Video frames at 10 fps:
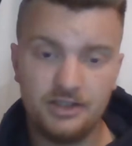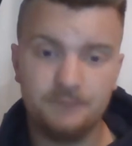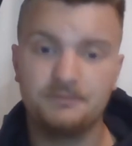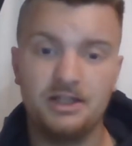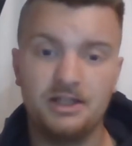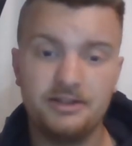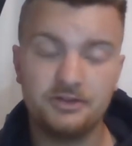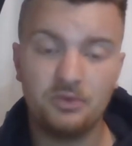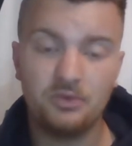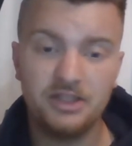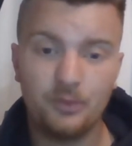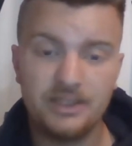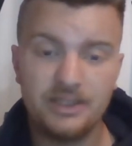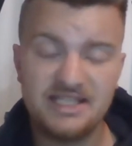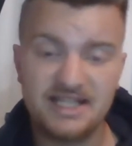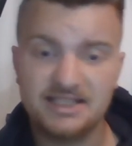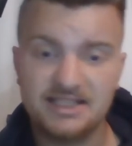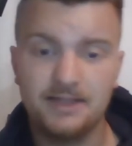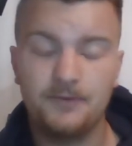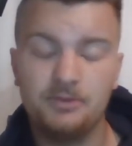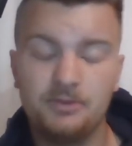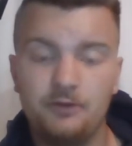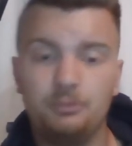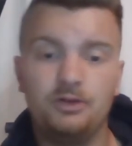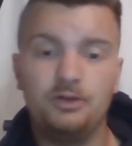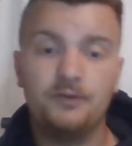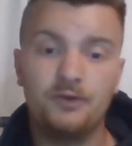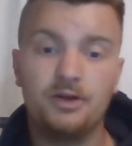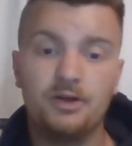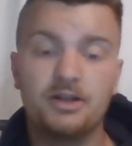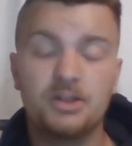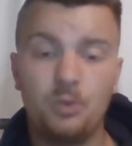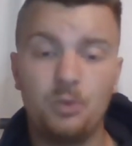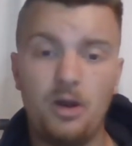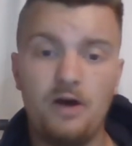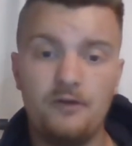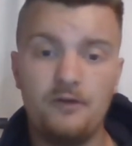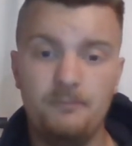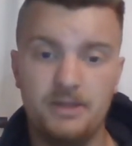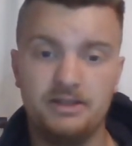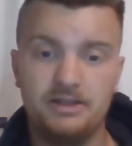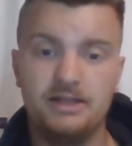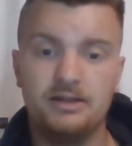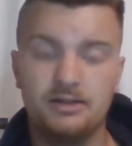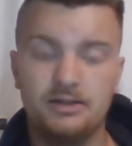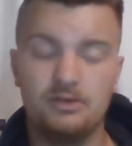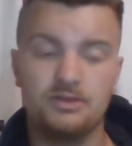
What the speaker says: until 2026 from Liverpool for 12 million euros.